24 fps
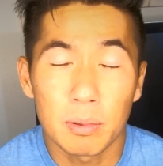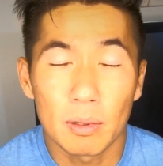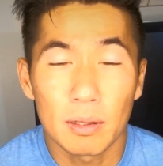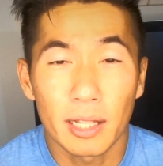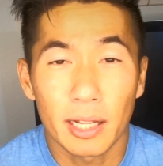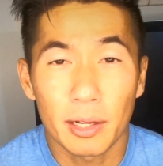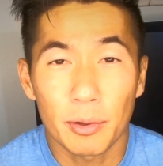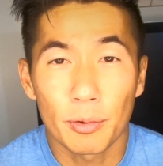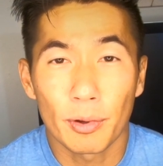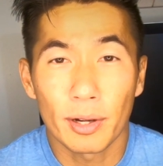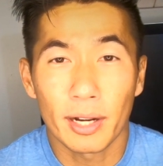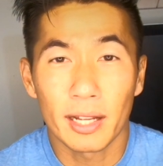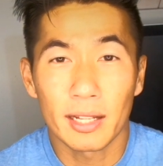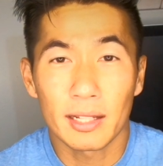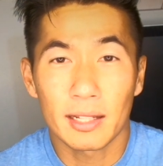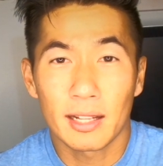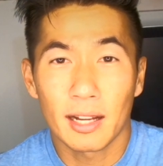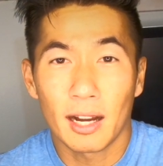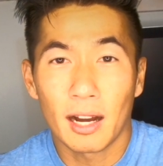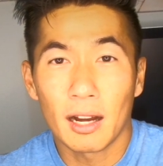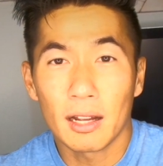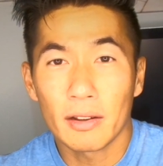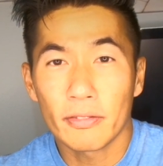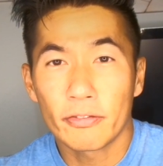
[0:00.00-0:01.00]
like what I
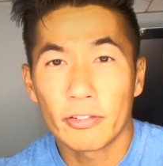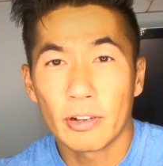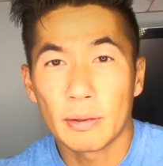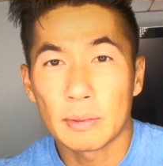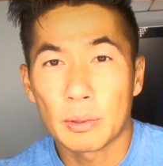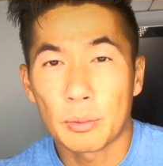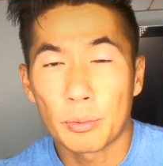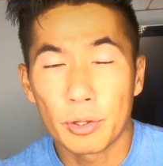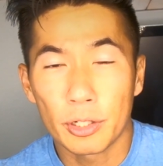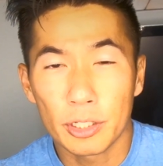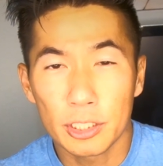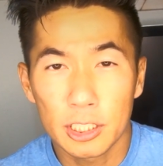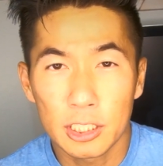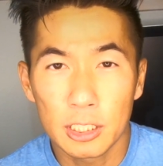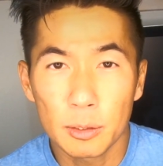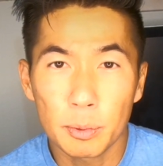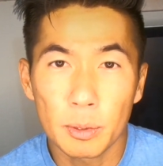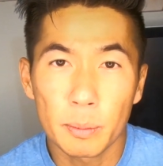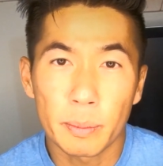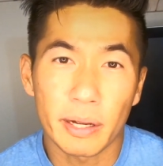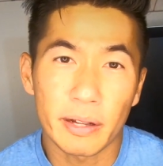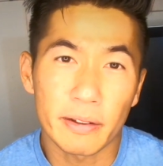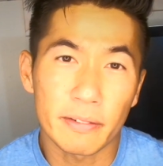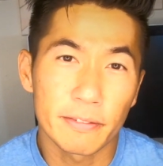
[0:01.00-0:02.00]
got from the World
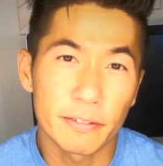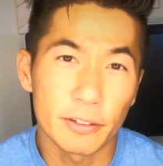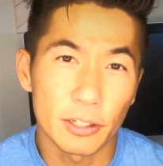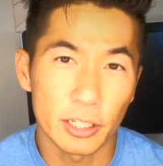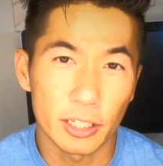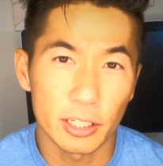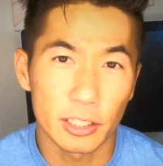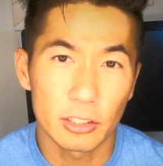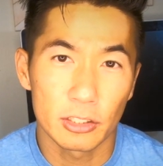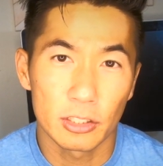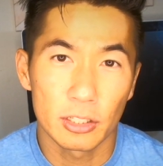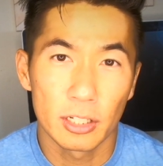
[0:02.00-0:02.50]
Superbike footage.